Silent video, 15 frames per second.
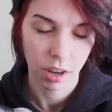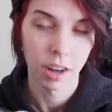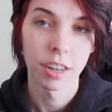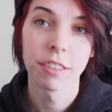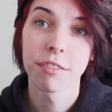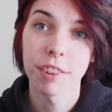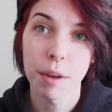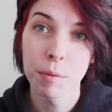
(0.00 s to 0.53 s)

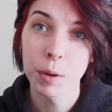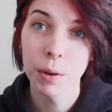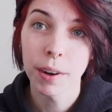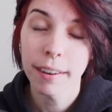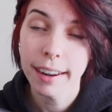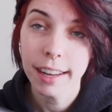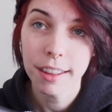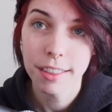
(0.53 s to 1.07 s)
on
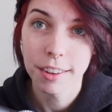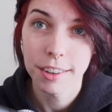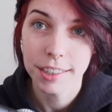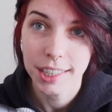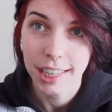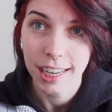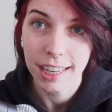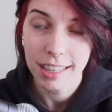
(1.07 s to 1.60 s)
February
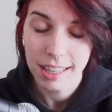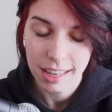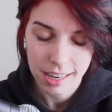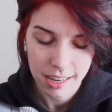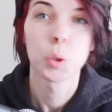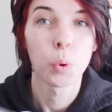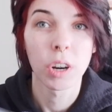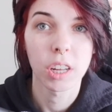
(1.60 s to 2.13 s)
13th,
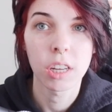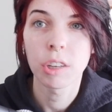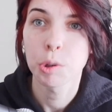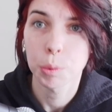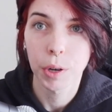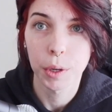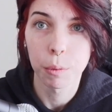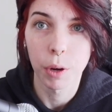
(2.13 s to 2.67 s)

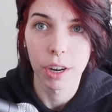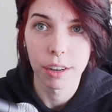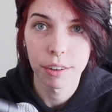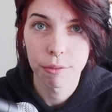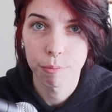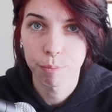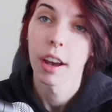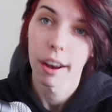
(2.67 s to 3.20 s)
2021.
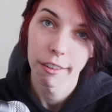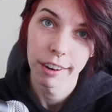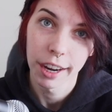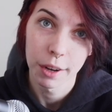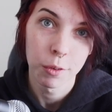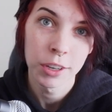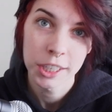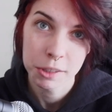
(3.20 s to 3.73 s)
All
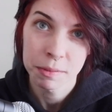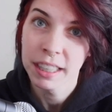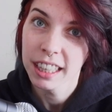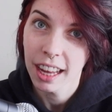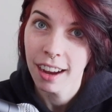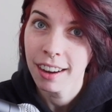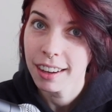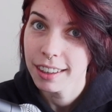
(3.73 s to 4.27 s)
right, wish me
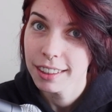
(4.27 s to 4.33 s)
luck.